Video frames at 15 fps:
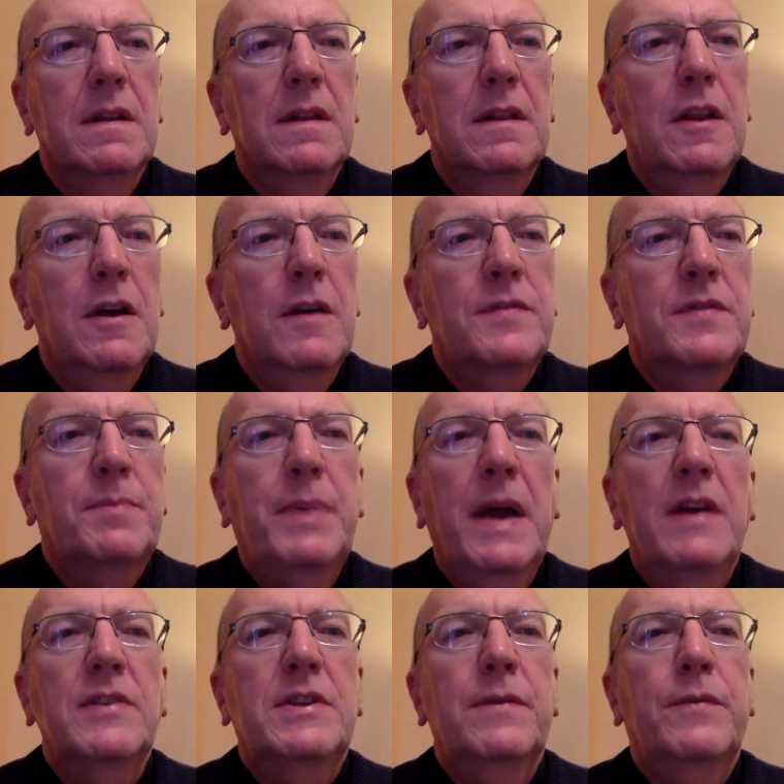Love's
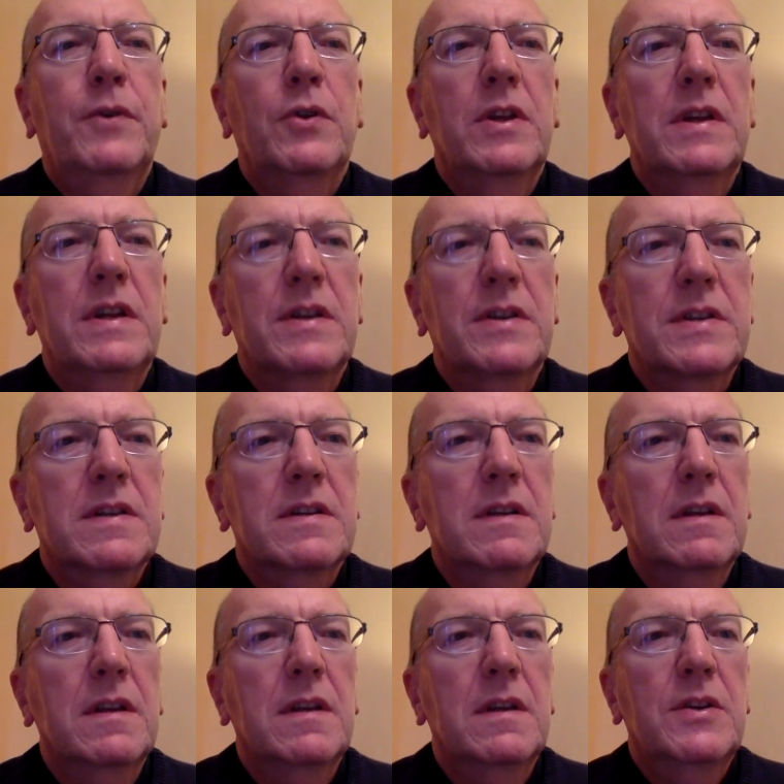bountiful in us,
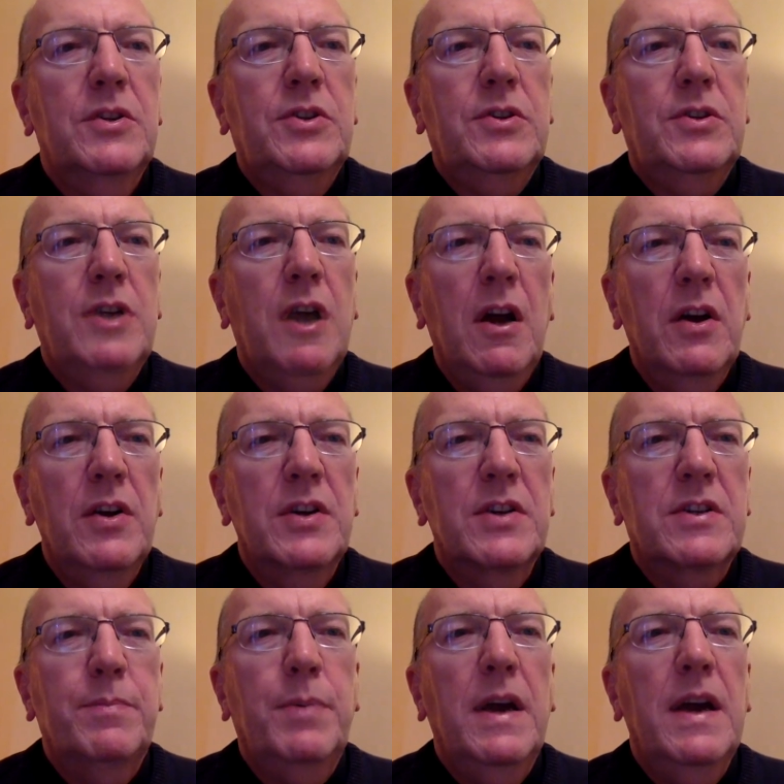
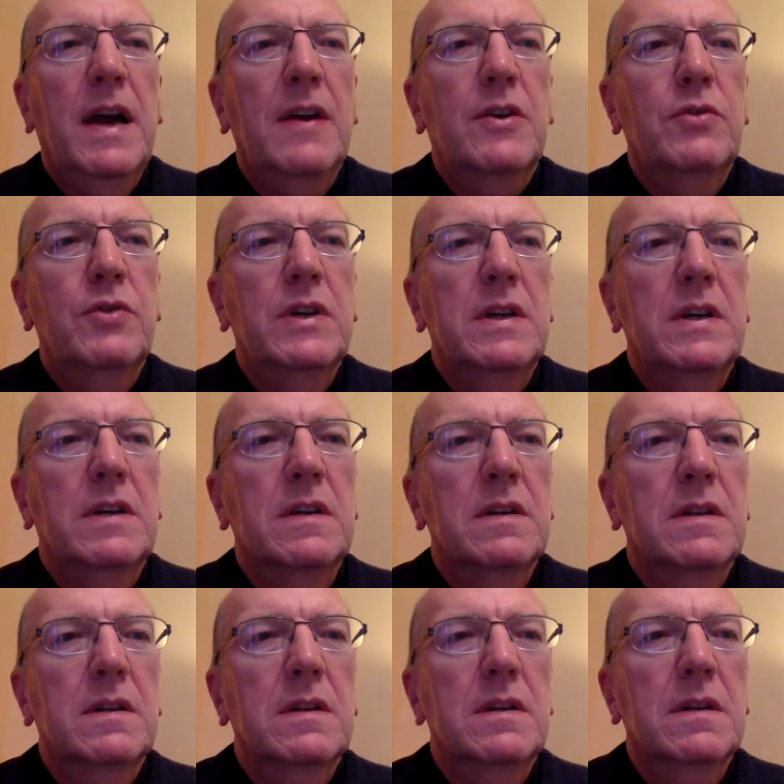tarnished by our greed.
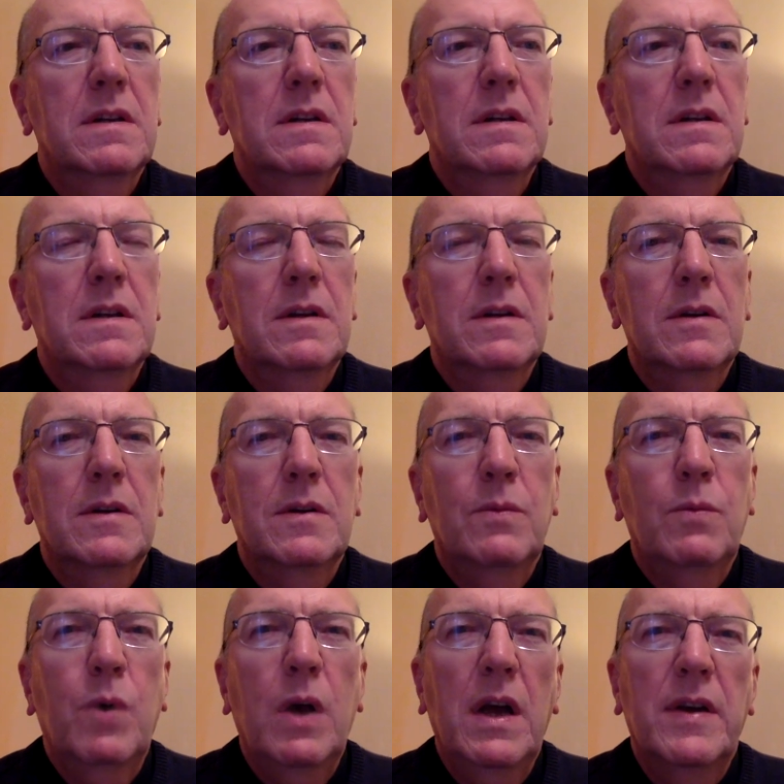
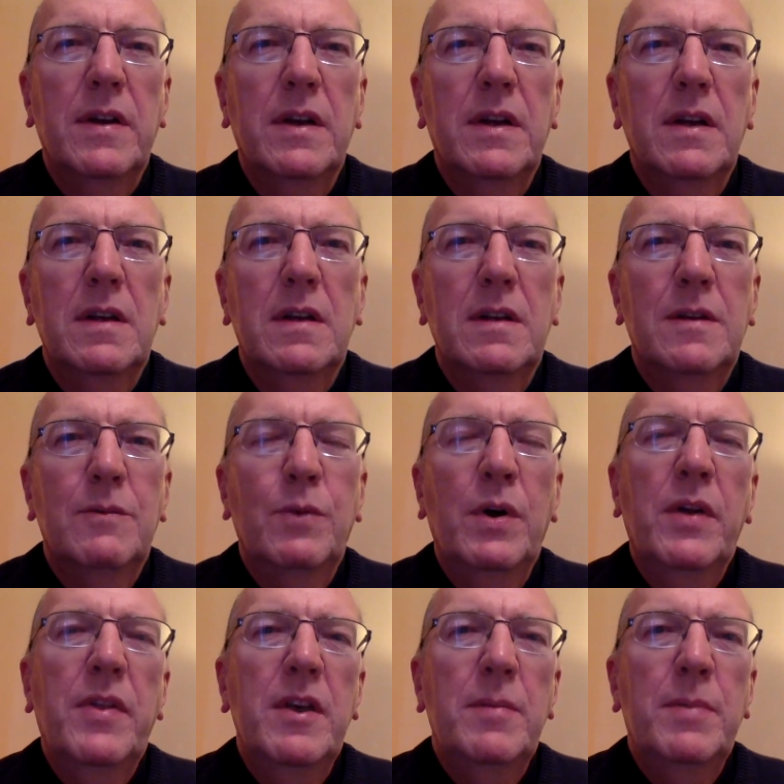When
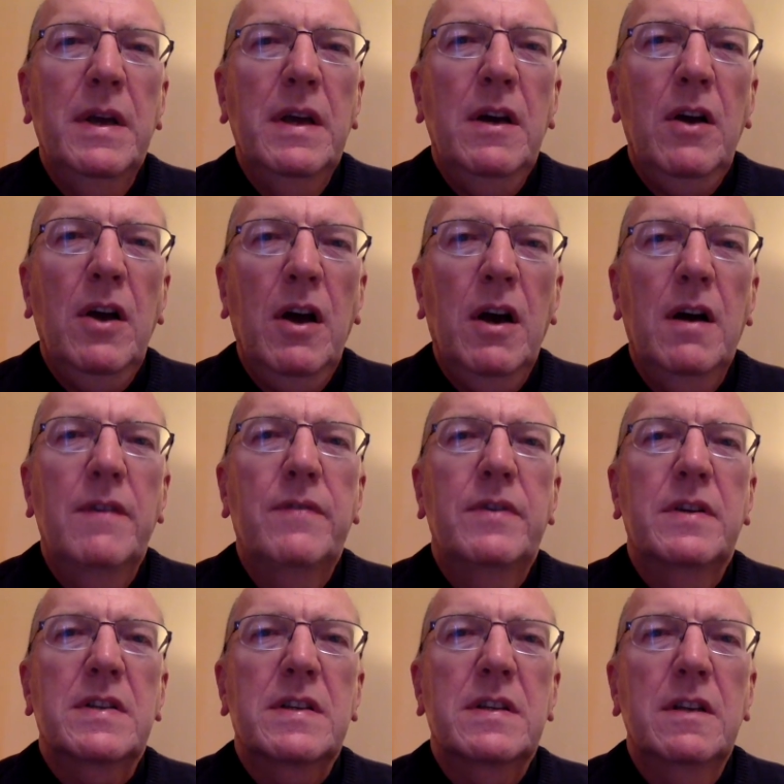will there be a
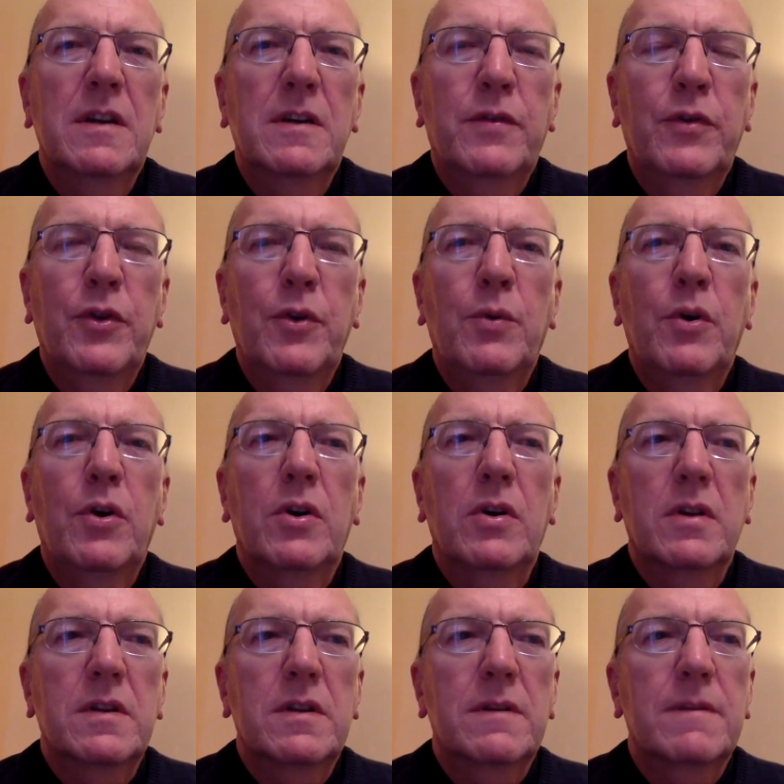harvest for the
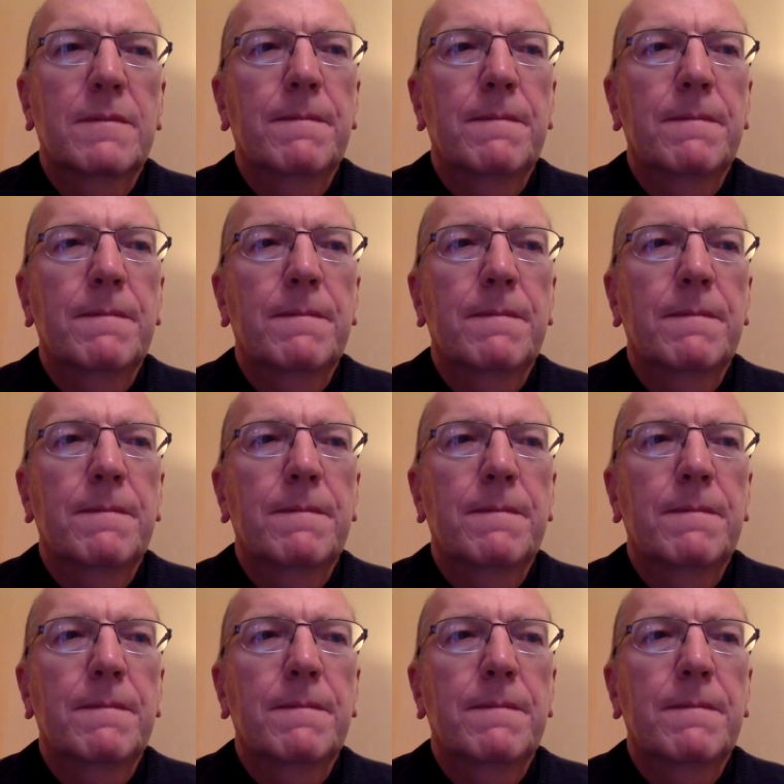world?